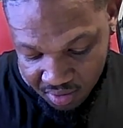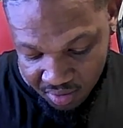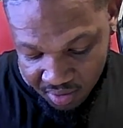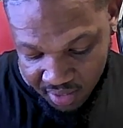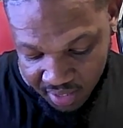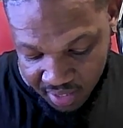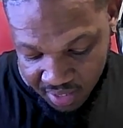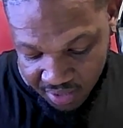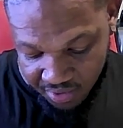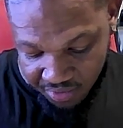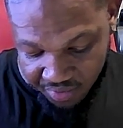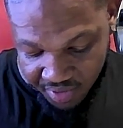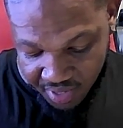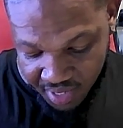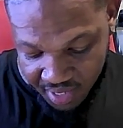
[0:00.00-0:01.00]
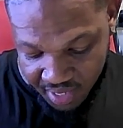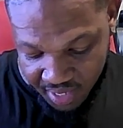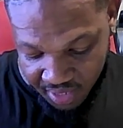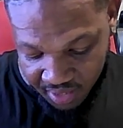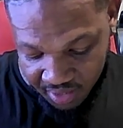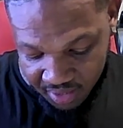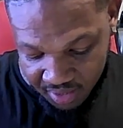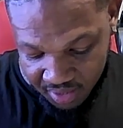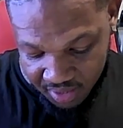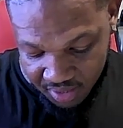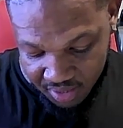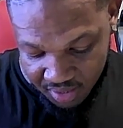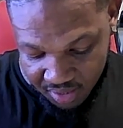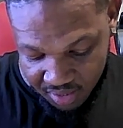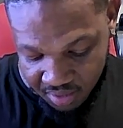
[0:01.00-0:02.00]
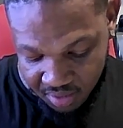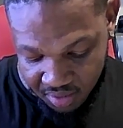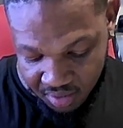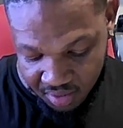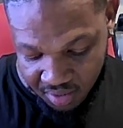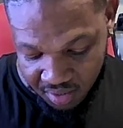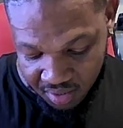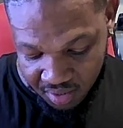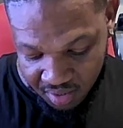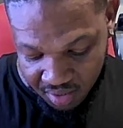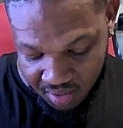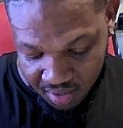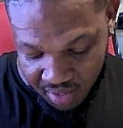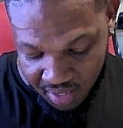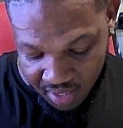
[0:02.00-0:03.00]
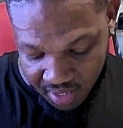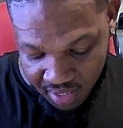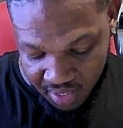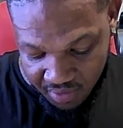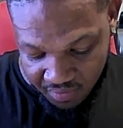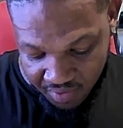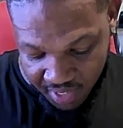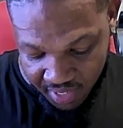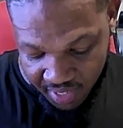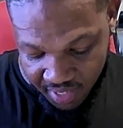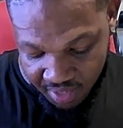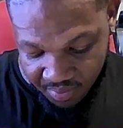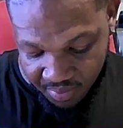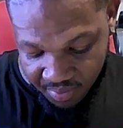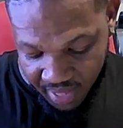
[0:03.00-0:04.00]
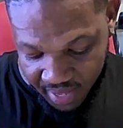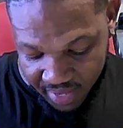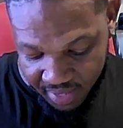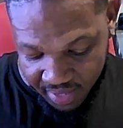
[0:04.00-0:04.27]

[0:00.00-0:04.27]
Got the green next. And then we got the black.